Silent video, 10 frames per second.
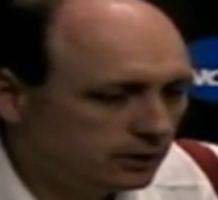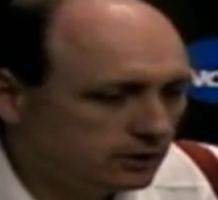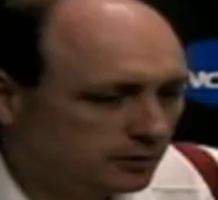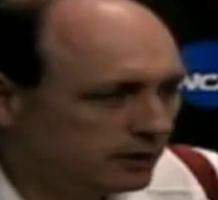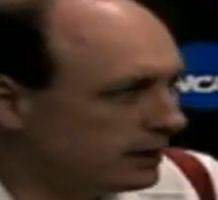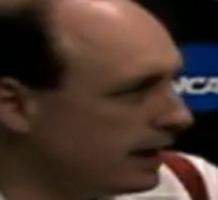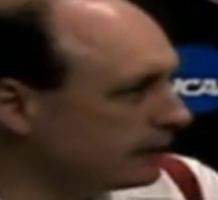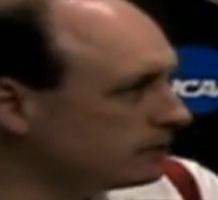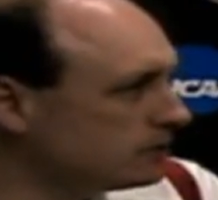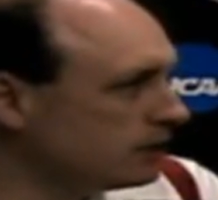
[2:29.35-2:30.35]
be the
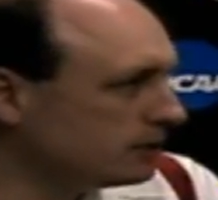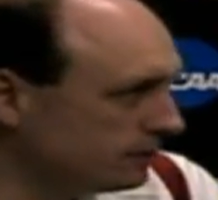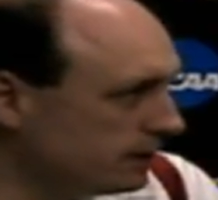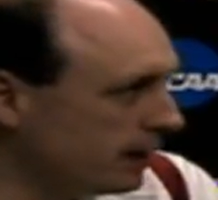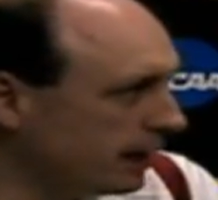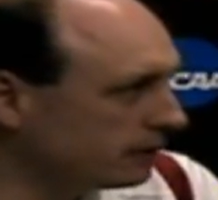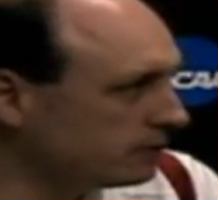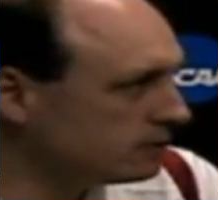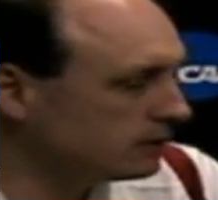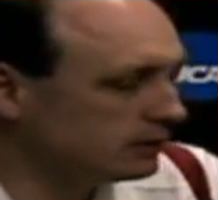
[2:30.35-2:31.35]
actors, not the
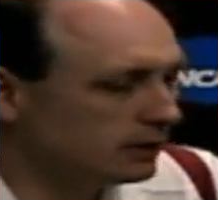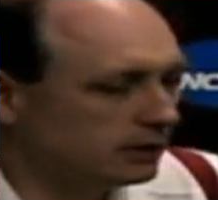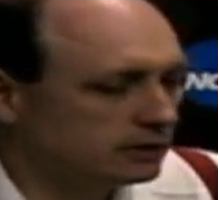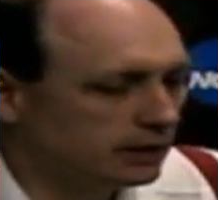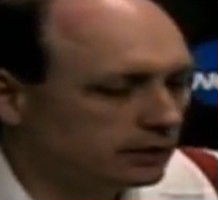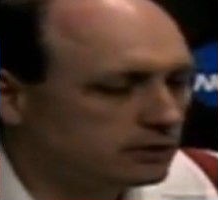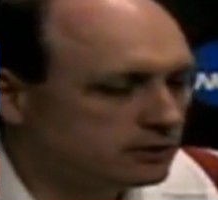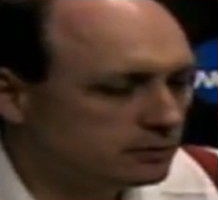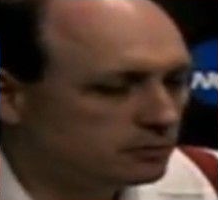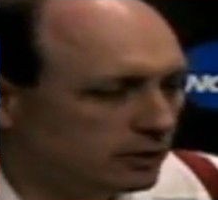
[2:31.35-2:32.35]
reactors, and
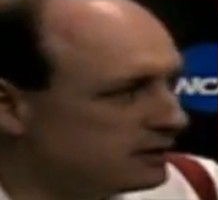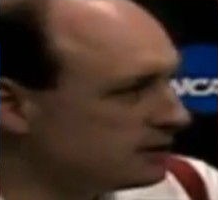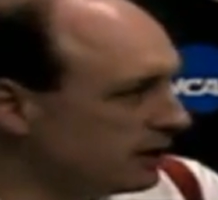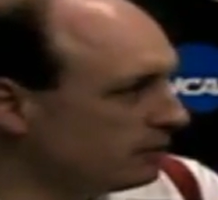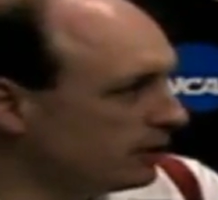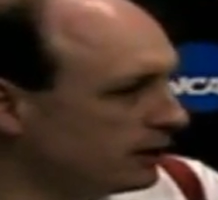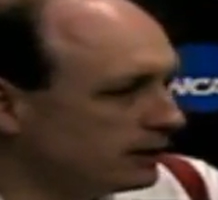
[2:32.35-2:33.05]
Terrence plays that way.